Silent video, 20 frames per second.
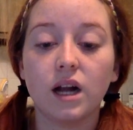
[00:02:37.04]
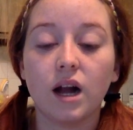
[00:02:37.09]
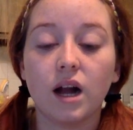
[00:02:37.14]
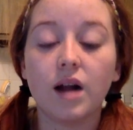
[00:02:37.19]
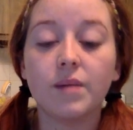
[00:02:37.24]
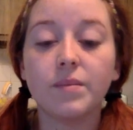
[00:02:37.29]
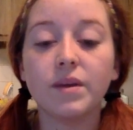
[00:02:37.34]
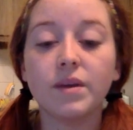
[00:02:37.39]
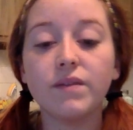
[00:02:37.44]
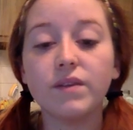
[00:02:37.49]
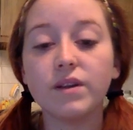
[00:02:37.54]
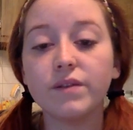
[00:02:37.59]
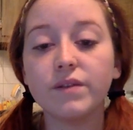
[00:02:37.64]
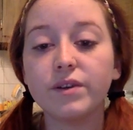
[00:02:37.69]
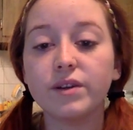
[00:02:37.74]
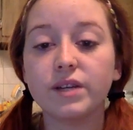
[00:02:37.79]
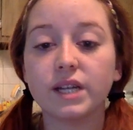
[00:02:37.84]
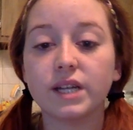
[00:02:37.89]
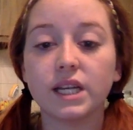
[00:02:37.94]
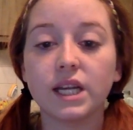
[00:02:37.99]
um, even if
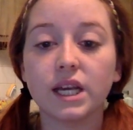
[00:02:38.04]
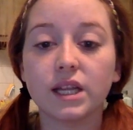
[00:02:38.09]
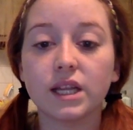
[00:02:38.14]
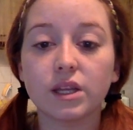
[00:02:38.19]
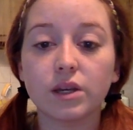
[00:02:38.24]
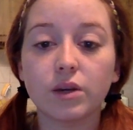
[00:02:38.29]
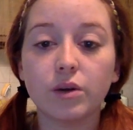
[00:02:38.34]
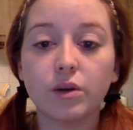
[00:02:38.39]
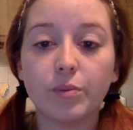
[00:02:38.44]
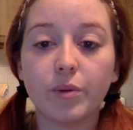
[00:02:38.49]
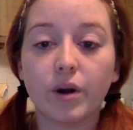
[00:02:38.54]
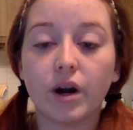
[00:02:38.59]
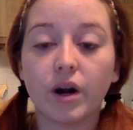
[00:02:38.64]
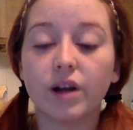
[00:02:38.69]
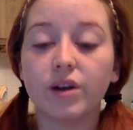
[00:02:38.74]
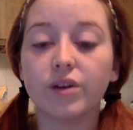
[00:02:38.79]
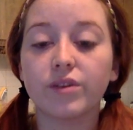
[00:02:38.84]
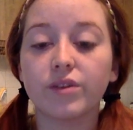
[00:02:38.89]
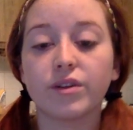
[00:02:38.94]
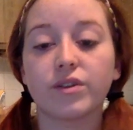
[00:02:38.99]
you didn't get the
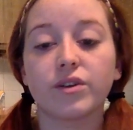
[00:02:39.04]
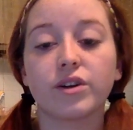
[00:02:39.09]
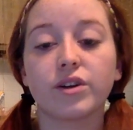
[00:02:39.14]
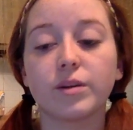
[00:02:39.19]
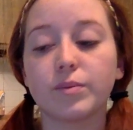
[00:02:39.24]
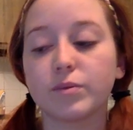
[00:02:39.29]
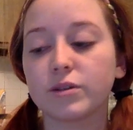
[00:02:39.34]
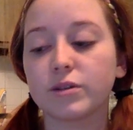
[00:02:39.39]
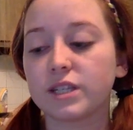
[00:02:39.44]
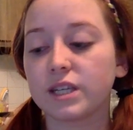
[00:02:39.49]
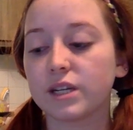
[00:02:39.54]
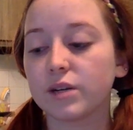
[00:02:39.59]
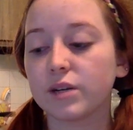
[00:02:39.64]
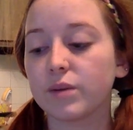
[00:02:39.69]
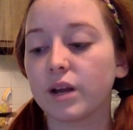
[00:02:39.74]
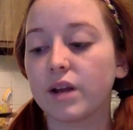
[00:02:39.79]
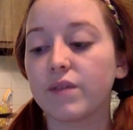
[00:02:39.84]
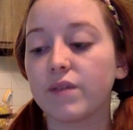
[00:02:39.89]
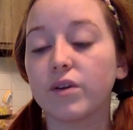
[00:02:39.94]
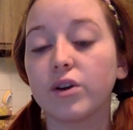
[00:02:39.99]
coupon or the 30% or
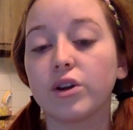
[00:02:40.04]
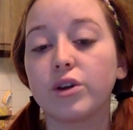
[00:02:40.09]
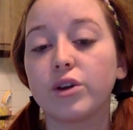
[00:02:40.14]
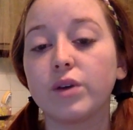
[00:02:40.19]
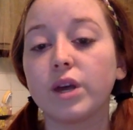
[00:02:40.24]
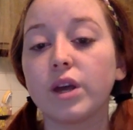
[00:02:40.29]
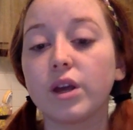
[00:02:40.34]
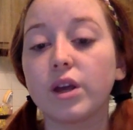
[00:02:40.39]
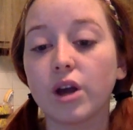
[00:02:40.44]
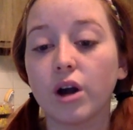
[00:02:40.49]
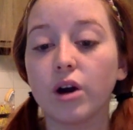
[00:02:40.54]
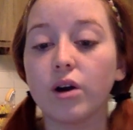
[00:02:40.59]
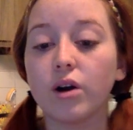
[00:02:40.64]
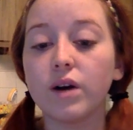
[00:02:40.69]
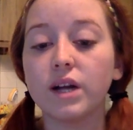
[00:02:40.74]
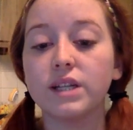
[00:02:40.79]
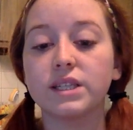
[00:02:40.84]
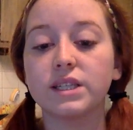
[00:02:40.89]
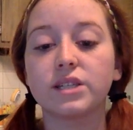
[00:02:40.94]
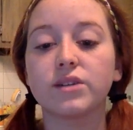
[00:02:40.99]
whatever, you can go
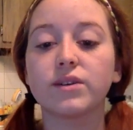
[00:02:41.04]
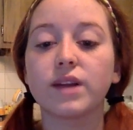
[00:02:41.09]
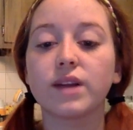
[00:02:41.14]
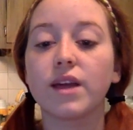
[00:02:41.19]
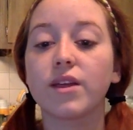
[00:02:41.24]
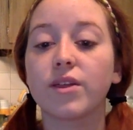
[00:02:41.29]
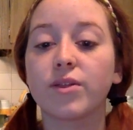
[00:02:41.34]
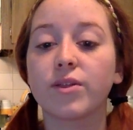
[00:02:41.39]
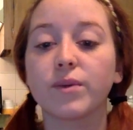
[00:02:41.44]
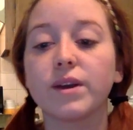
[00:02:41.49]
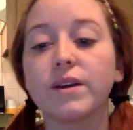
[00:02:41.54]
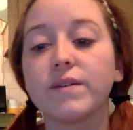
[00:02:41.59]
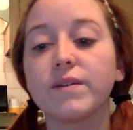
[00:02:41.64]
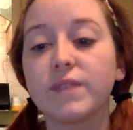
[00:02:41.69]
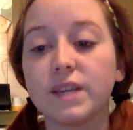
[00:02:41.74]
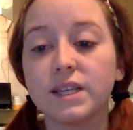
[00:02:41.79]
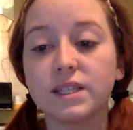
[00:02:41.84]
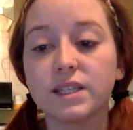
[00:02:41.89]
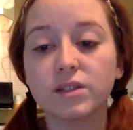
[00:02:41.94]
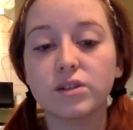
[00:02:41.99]
and still get three of
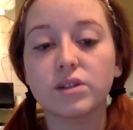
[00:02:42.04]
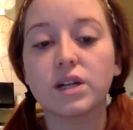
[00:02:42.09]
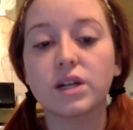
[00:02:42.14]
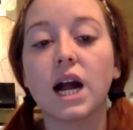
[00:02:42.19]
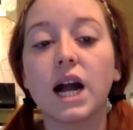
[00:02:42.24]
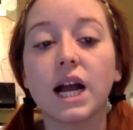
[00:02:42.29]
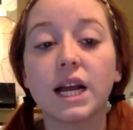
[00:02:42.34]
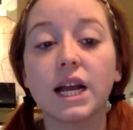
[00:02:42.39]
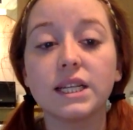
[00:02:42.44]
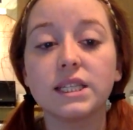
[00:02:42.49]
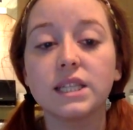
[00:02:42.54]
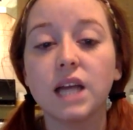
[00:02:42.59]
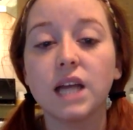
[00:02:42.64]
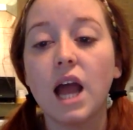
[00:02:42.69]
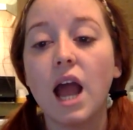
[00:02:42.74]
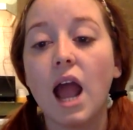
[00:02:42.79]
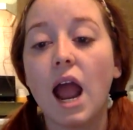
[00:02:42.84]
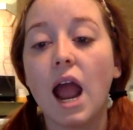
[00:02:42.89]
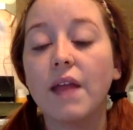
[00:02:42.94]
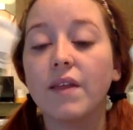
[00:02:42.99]
these little guys,
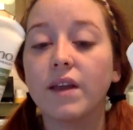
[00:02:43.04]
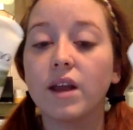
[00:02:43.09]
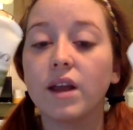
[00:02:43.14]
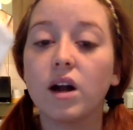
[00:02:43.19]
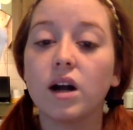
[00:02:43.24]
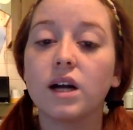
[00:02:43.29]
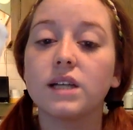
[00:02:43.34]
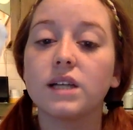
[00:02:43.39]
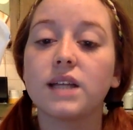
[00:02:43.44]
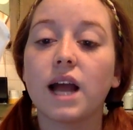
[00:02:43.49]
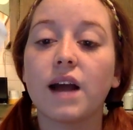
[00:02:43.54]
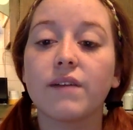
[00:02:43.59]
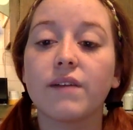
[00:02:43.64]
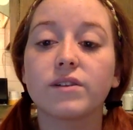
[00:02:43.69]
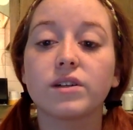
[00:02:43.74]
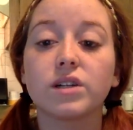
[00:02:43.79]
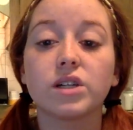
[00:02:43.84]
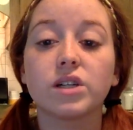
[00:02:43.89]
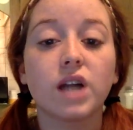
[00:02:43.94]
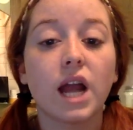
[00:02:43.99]
and they cost
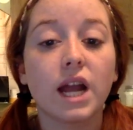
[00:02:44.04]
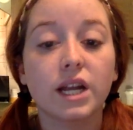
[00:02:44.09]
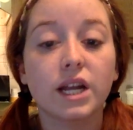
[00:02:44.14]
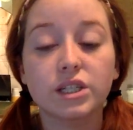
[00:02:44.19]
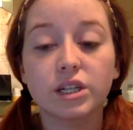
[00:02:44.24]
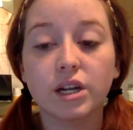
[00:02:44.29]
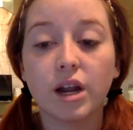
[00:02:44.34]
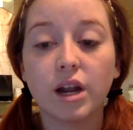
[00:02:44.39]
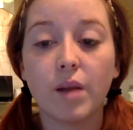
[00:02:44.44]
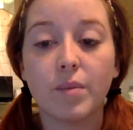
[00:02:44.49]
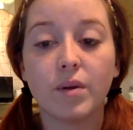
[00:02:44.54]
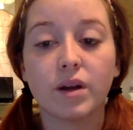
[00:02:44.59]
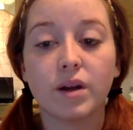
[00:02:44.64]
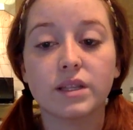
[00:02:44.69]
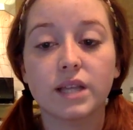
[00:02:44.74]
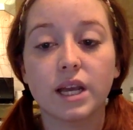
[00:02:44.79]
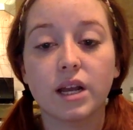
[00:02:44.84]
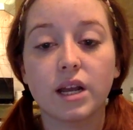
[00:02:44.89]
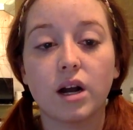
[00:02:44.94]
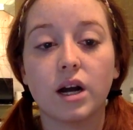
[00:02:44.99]
after extra care buck,
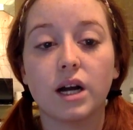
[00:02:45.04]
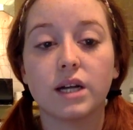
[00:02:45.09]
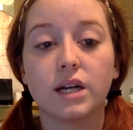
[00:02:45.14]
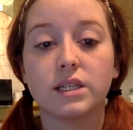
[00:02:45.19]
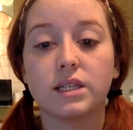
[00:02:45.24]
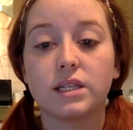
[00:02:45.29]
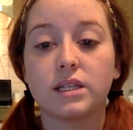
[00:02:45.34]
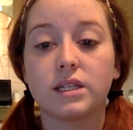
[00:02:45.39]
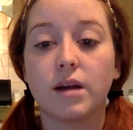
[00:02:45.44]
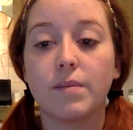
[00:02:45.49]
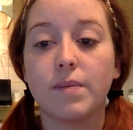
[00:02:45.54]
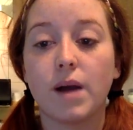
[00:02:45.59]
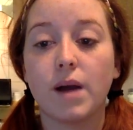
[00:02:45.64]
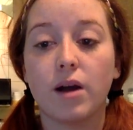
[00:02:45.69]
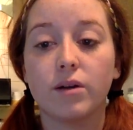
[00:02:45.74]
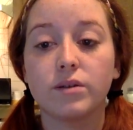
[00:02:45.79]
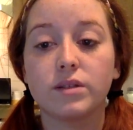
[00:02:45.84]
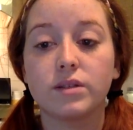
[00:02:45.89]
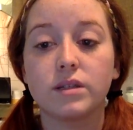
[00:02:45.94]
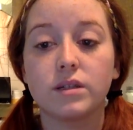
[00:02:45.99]
they cost
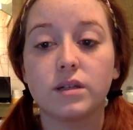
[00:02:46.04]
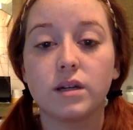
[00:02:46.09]
about